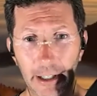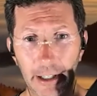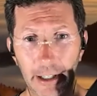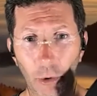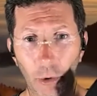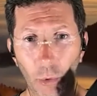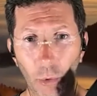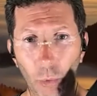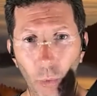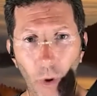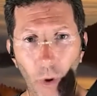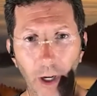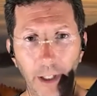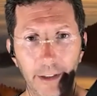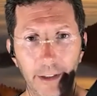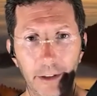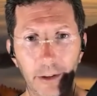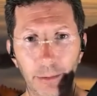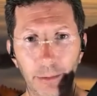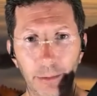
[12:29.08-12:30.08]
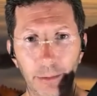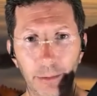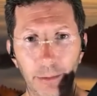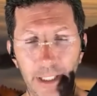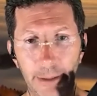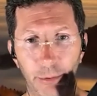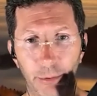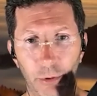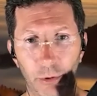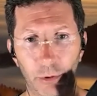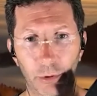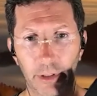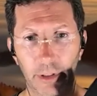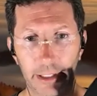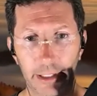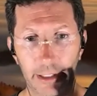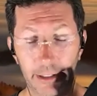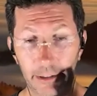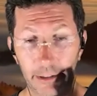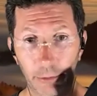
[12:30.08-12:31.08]
what do
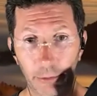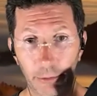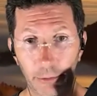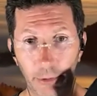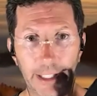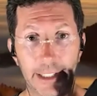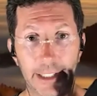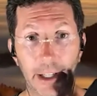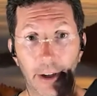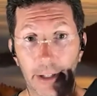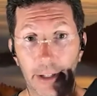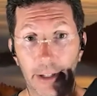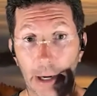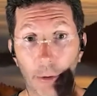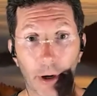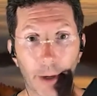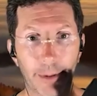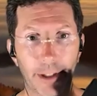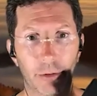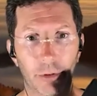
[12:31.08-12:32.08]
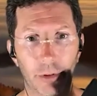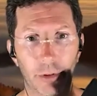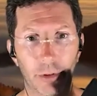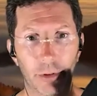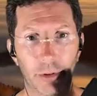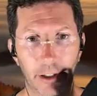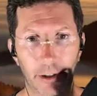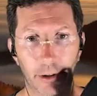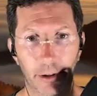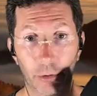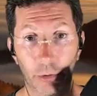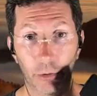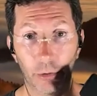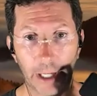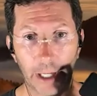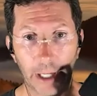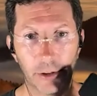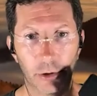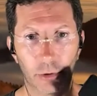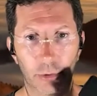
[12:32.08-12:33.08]
people, when they say, okay, I want to be, you know,
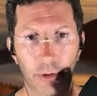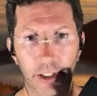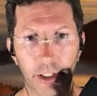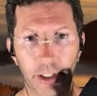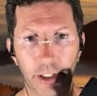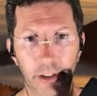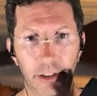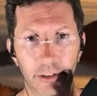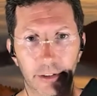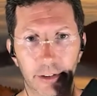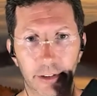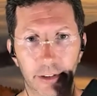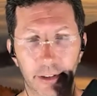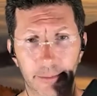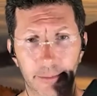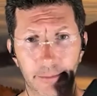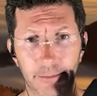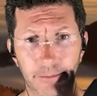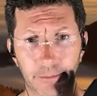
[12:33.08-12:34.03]
Rachel Richards,